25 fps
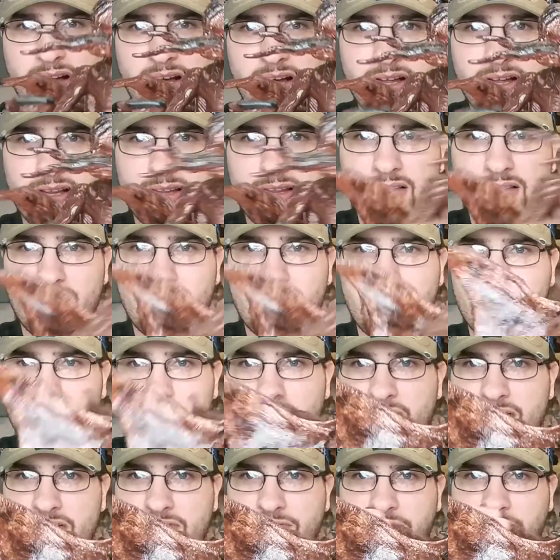through
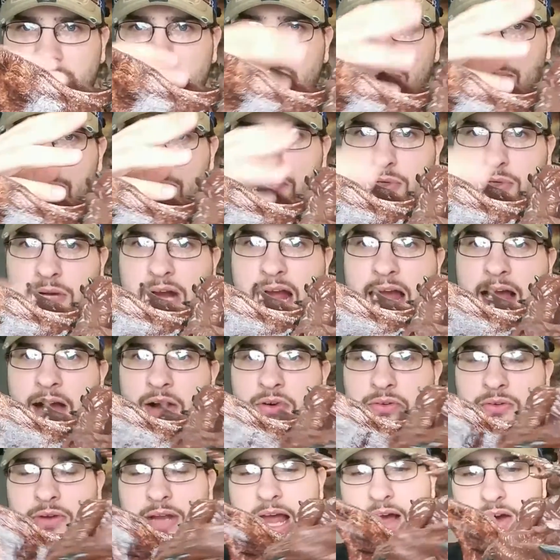this figure
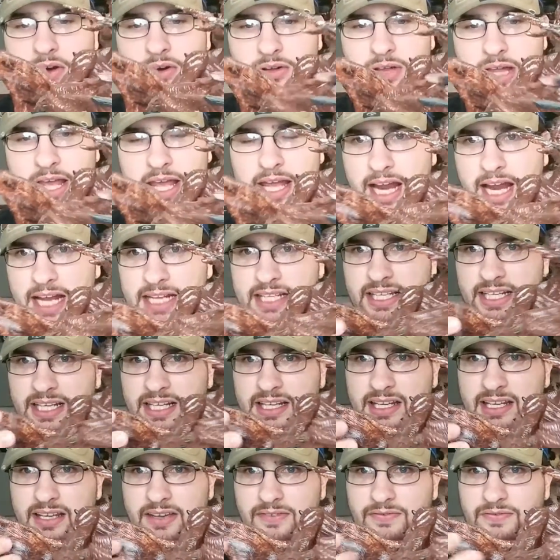brown. Now, and I
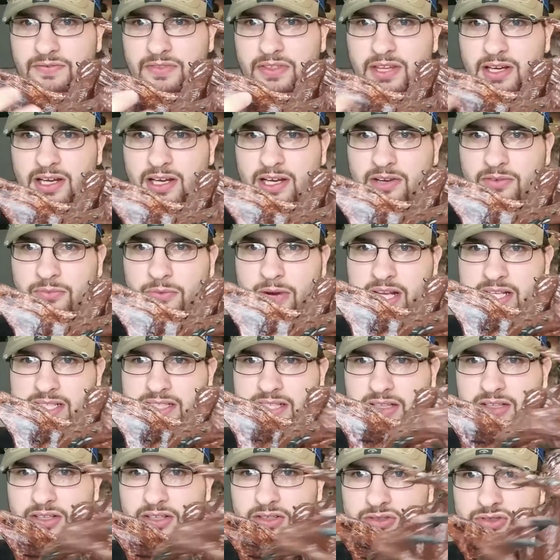did give the wings
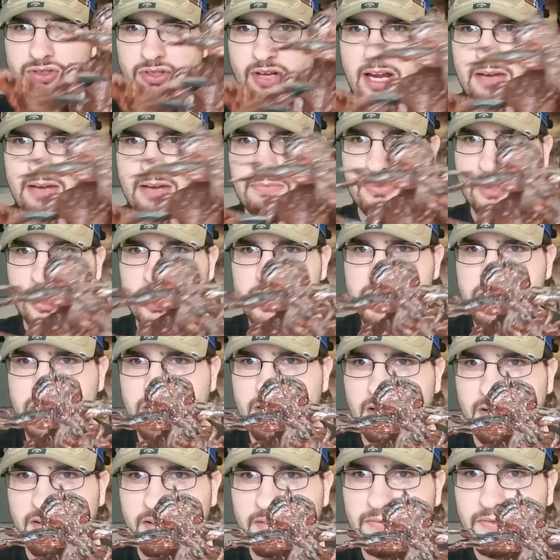a little dry brushing
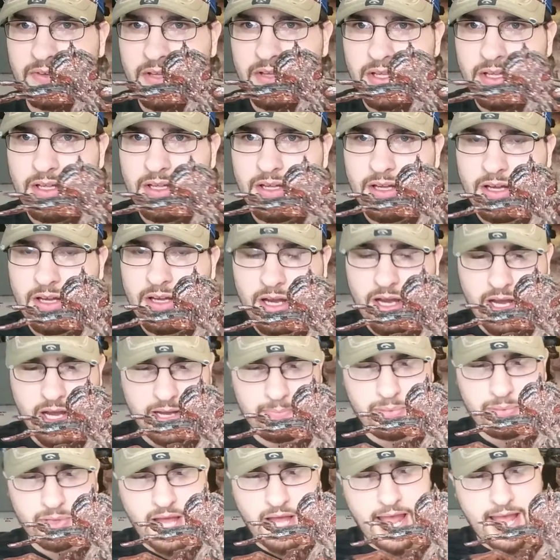of
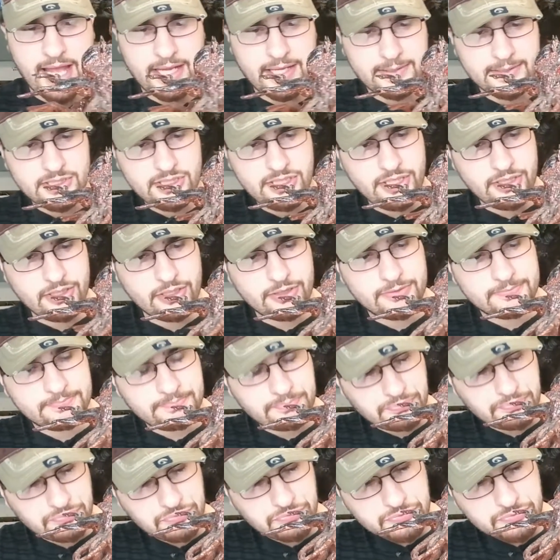black too.
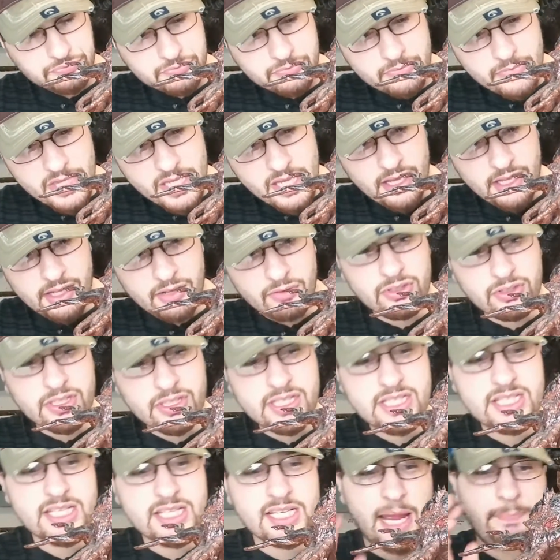And the
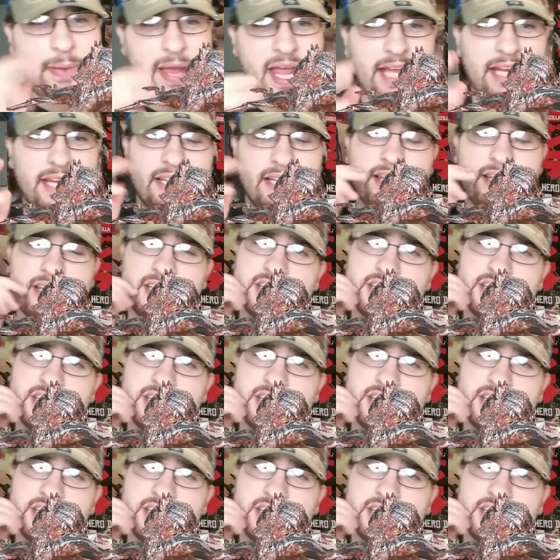reason I painted this